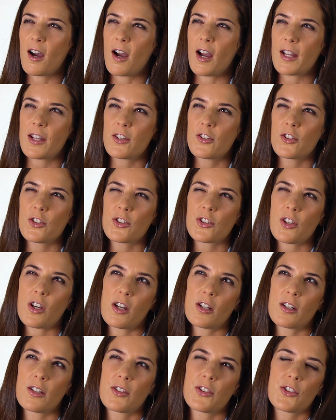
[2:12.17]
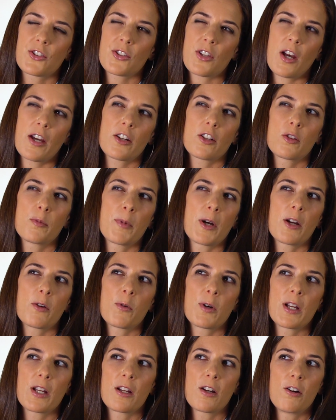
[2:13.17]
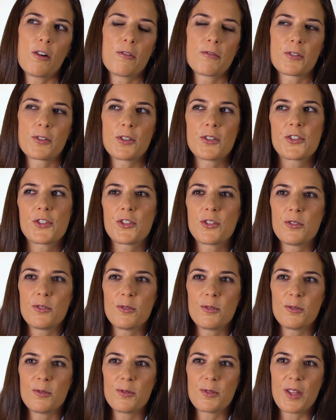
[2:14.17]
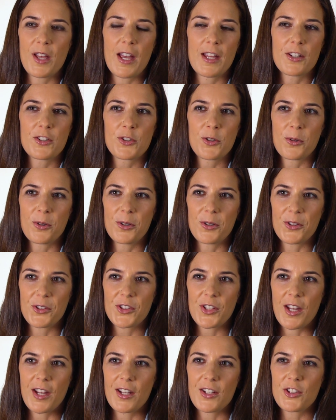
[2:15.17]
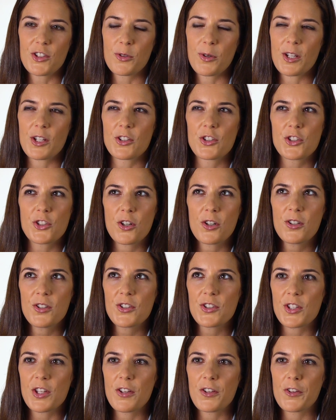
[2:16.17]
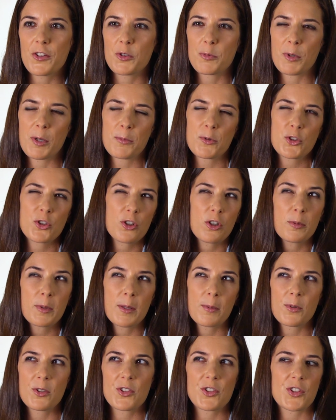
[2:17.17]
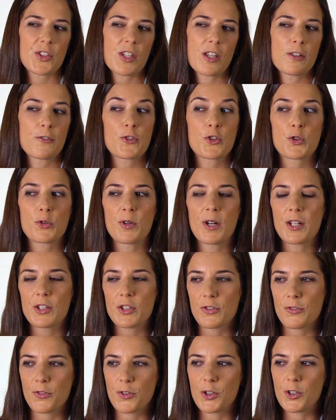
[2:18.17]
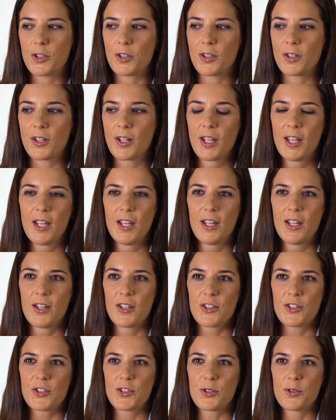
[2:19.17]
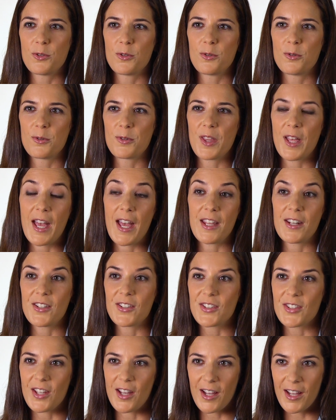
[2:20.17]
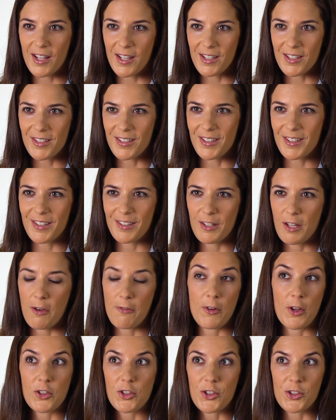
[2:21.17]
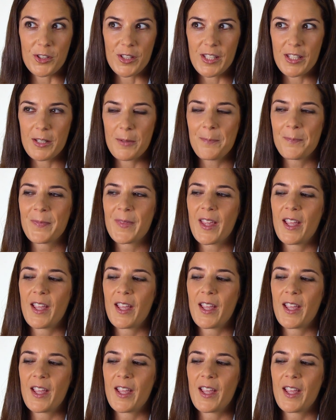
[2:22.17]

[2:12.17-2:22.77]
I can just kind of sidle my way over to the editorial side. So I can start in sales, but I'm sure I'll be able to just kind of transfer to the edit side eventually.